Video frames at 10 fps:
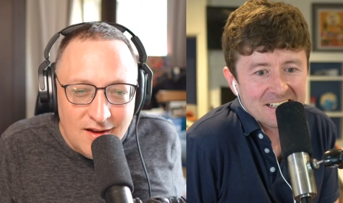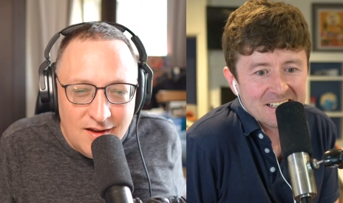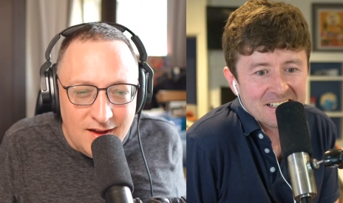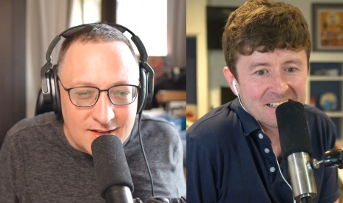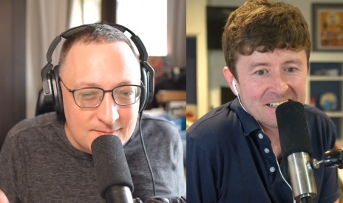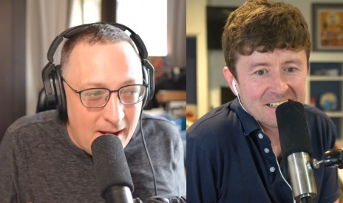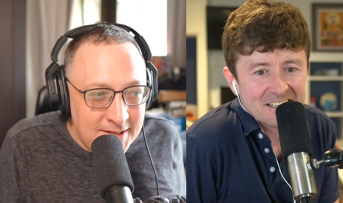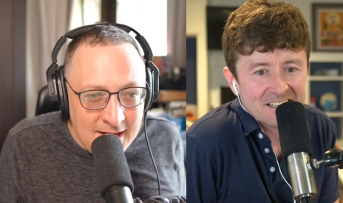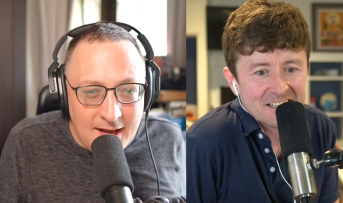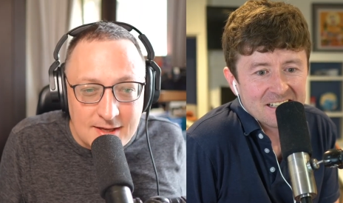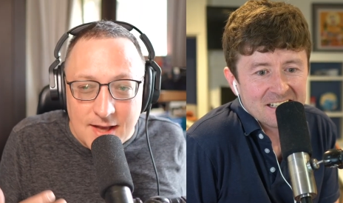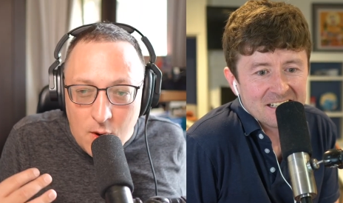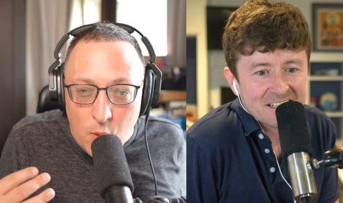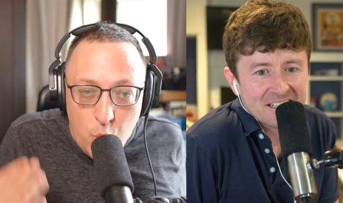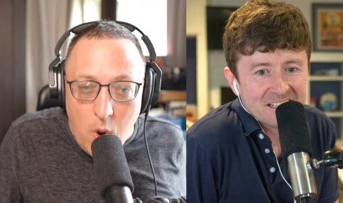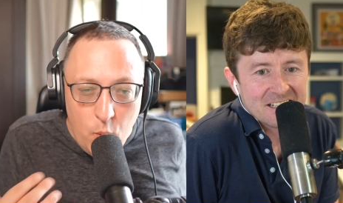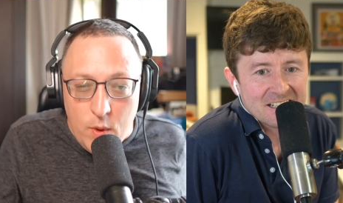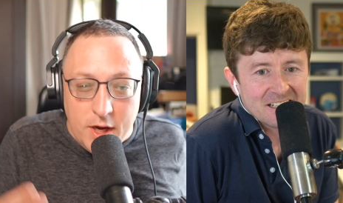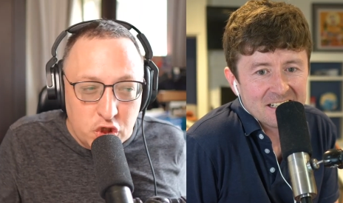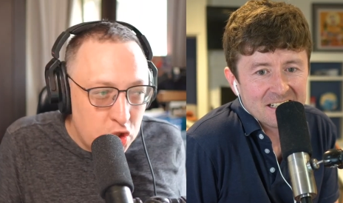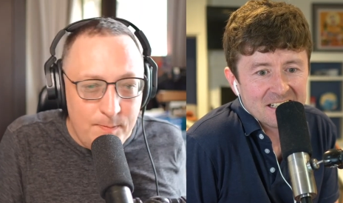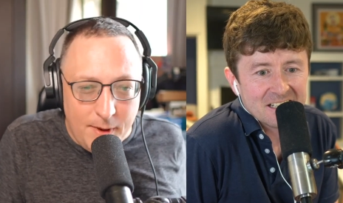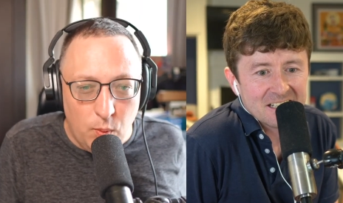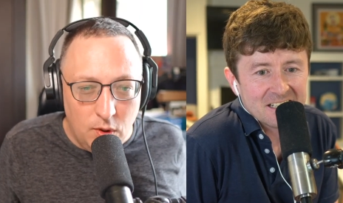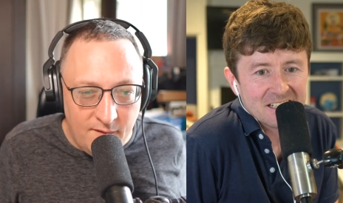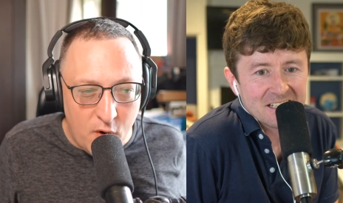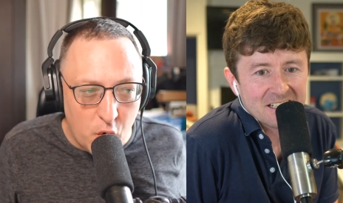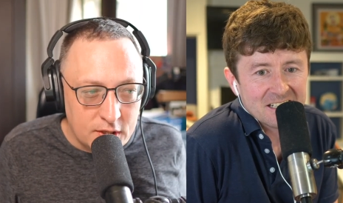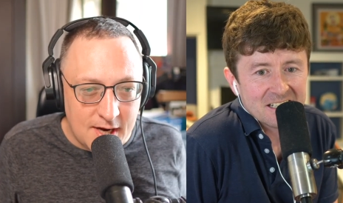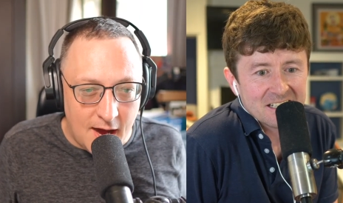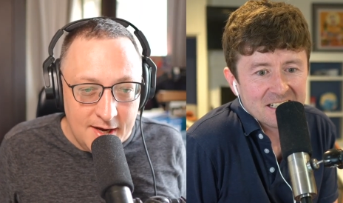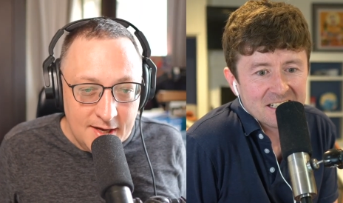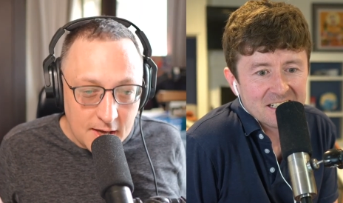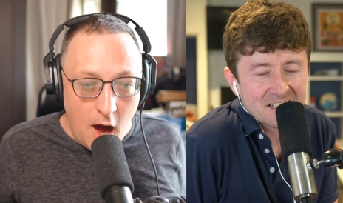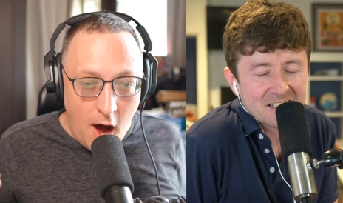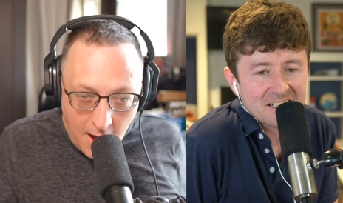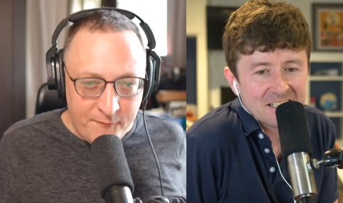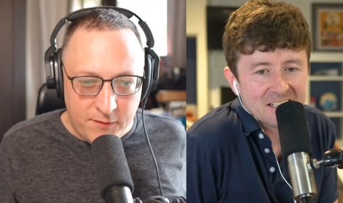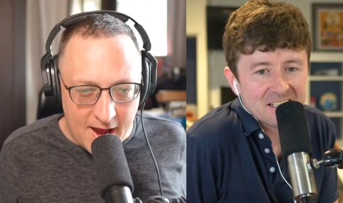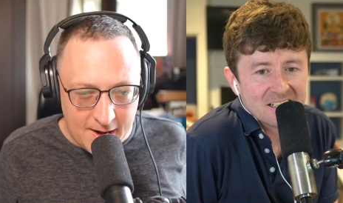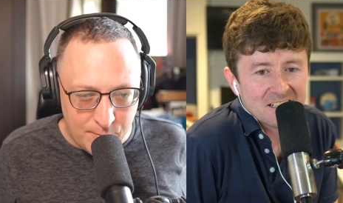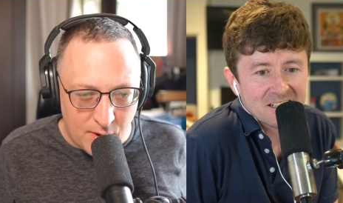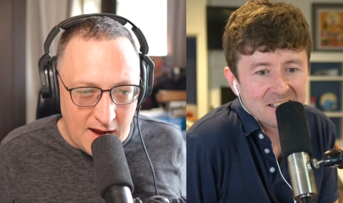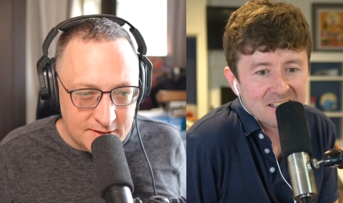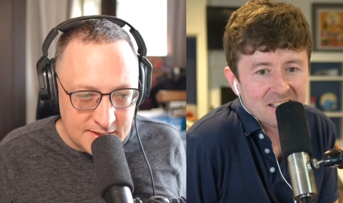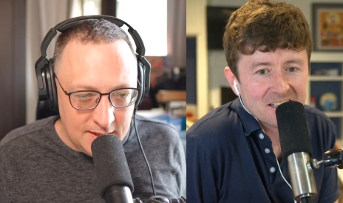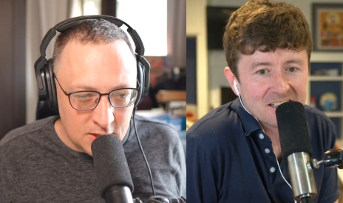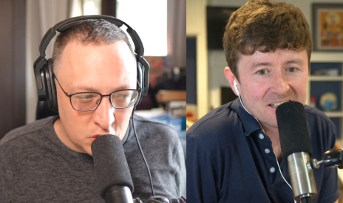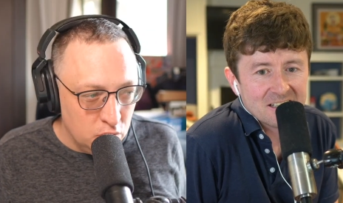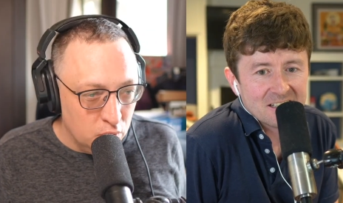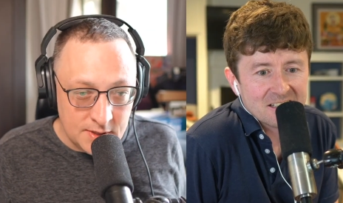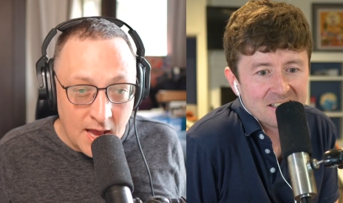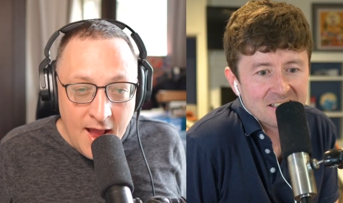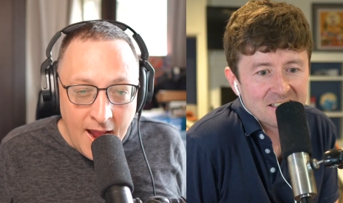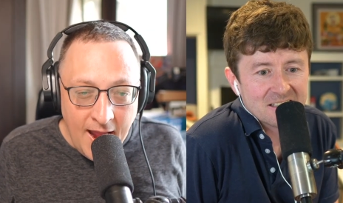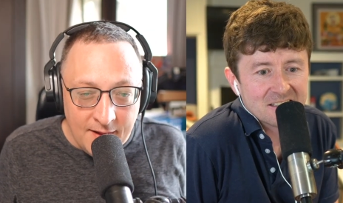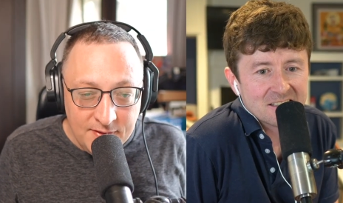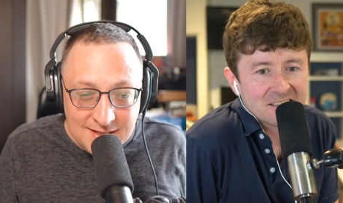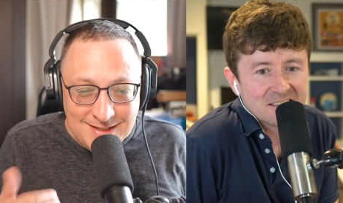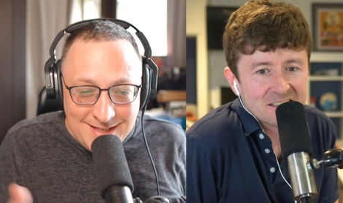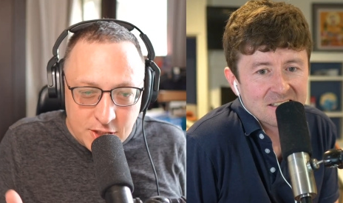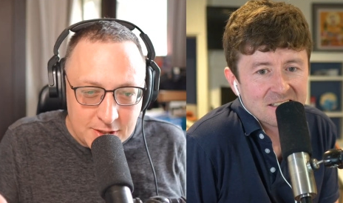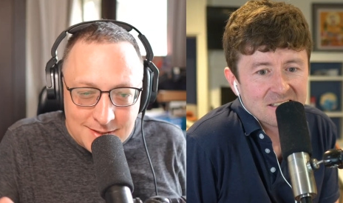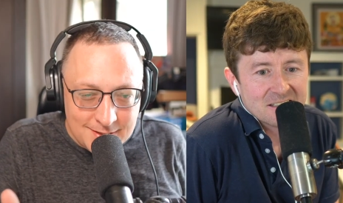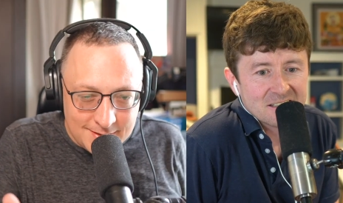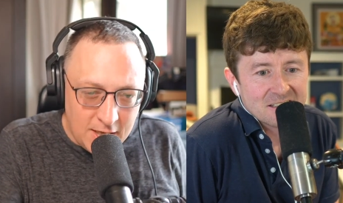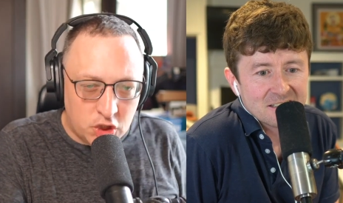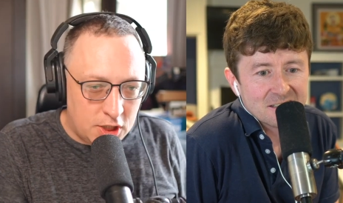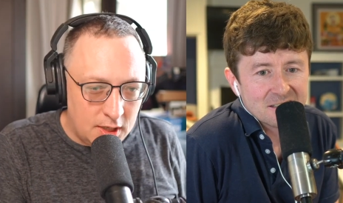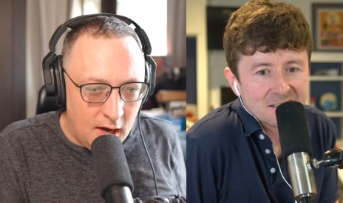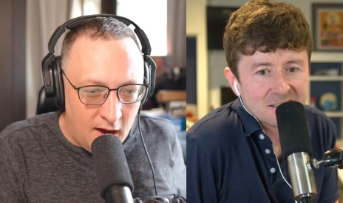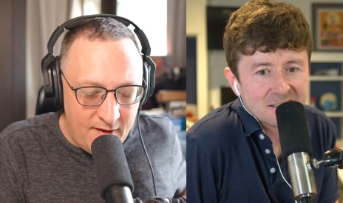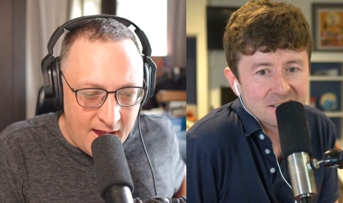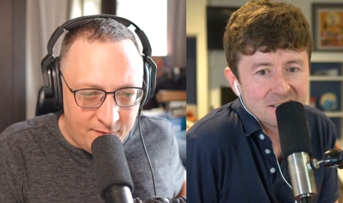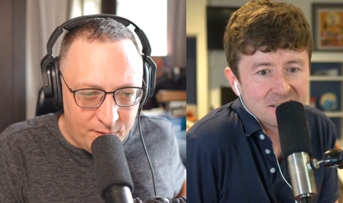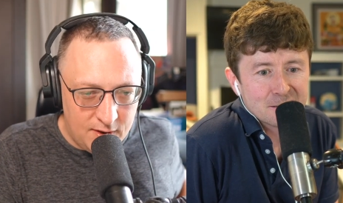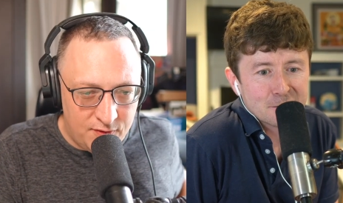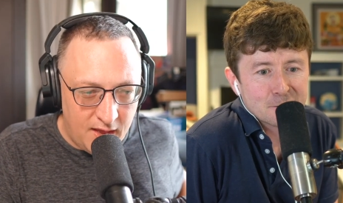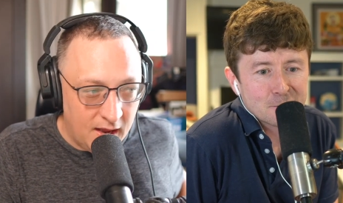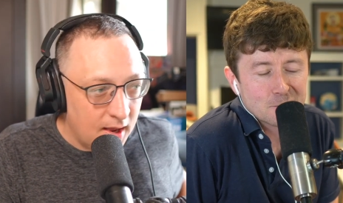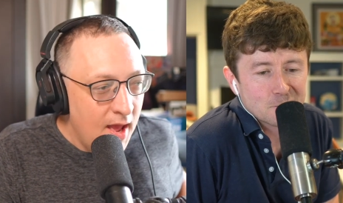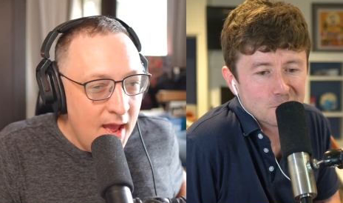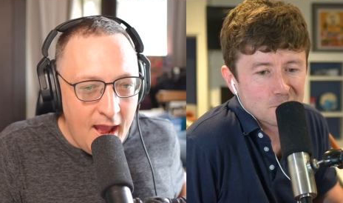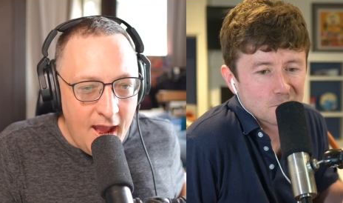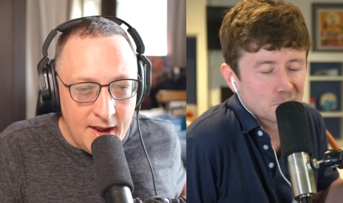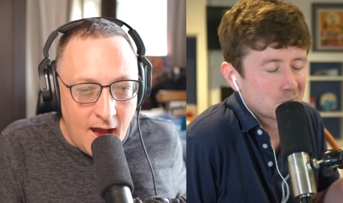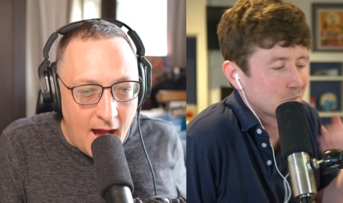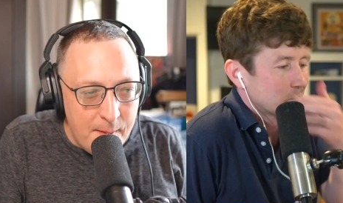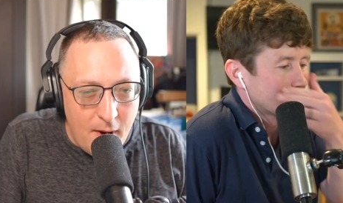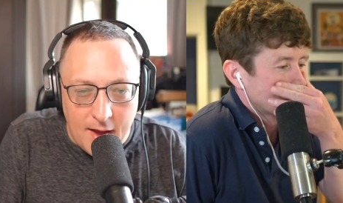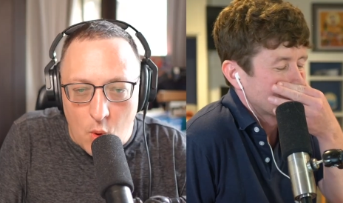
Speaker 1: is my take is what we should be really focused on is offline privacy issues and the digitization of everything. And I'm like,